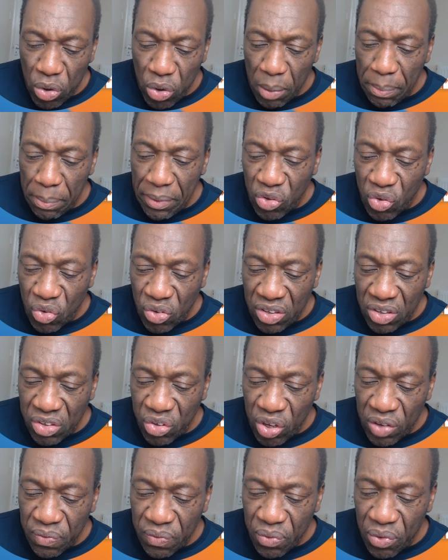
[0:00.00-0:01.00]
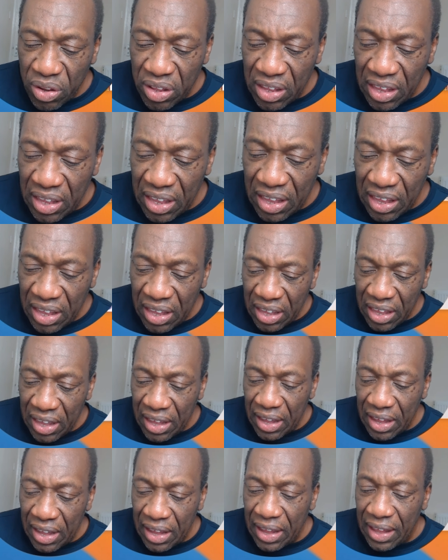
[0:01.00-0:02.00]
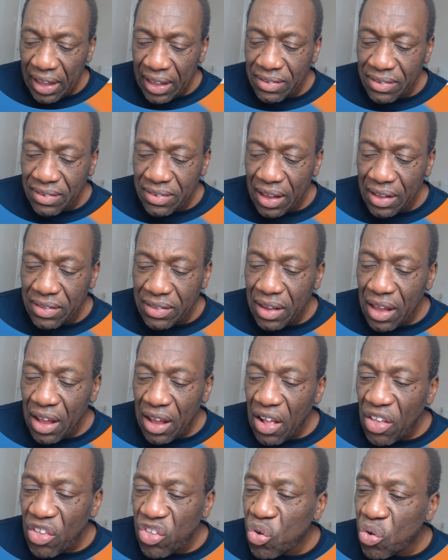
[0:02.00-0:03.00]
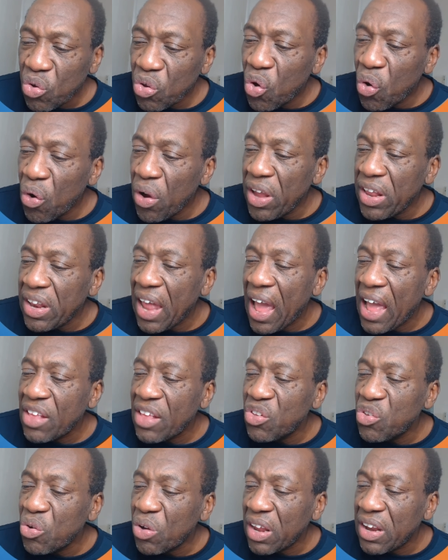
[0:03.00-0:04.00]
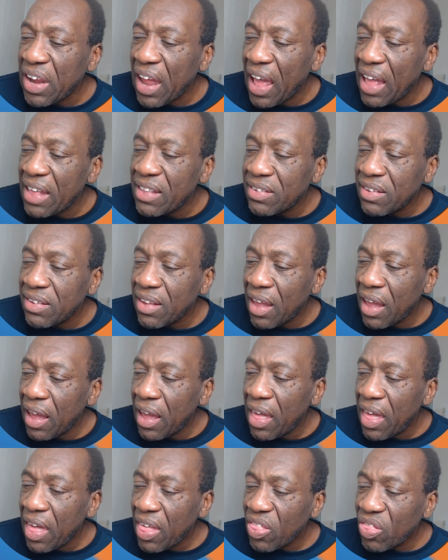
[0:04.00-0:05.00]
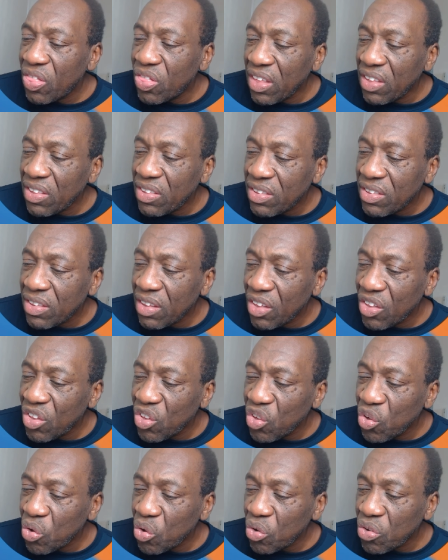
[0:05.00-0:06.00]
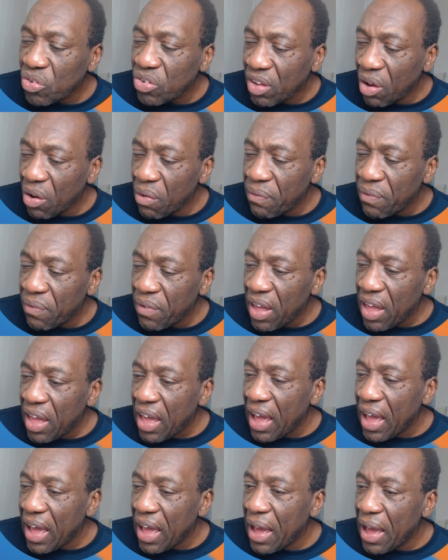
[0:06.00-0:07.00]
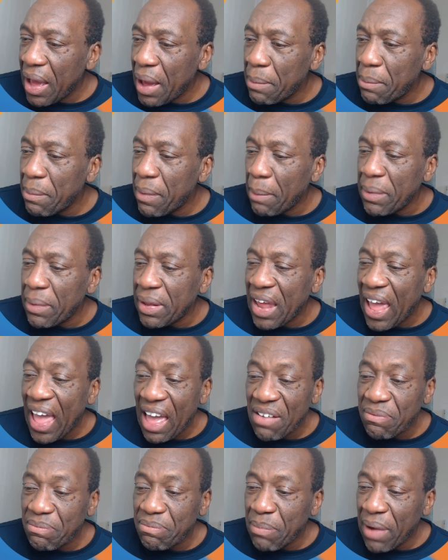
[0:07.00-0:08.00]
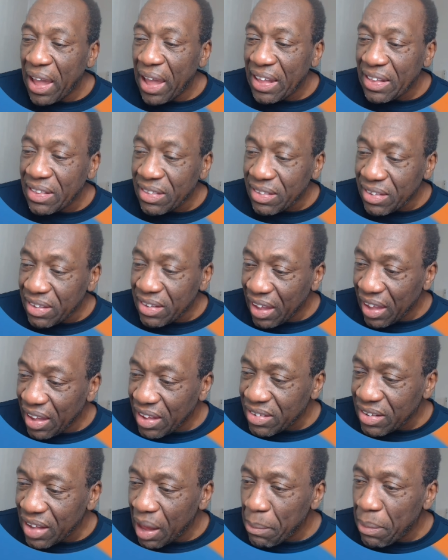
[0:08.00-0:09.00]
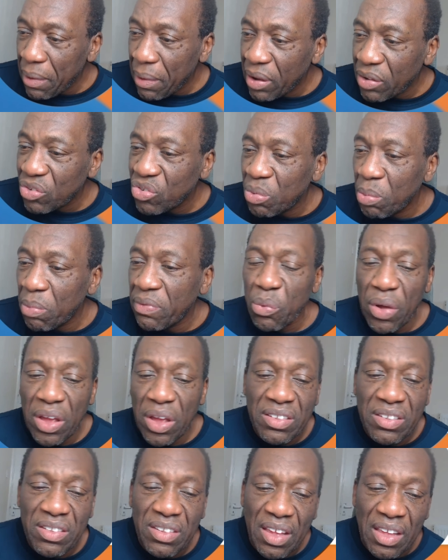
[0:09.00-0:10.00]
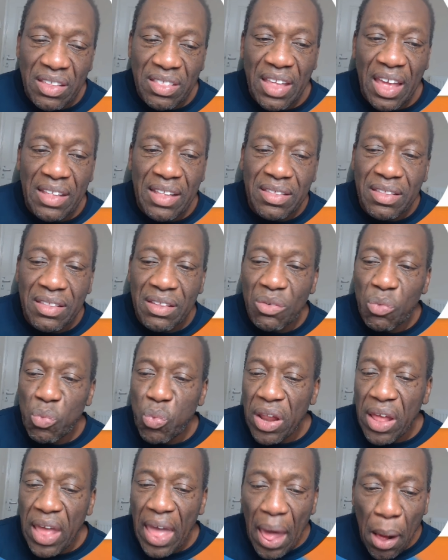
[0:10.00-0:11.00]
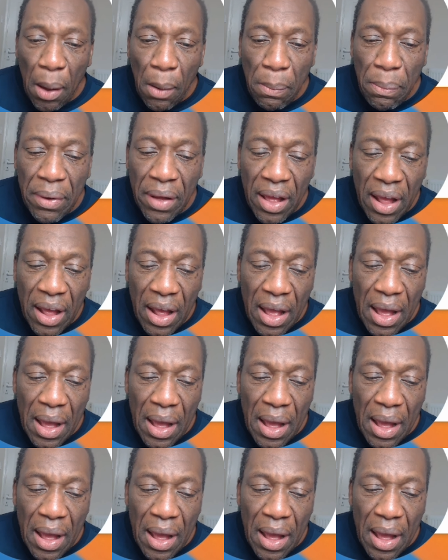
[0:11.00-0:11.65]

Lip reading: will be useful here is that you can go in and you can answer this yourself. I mean, I have my ideas about some of the ways that will help,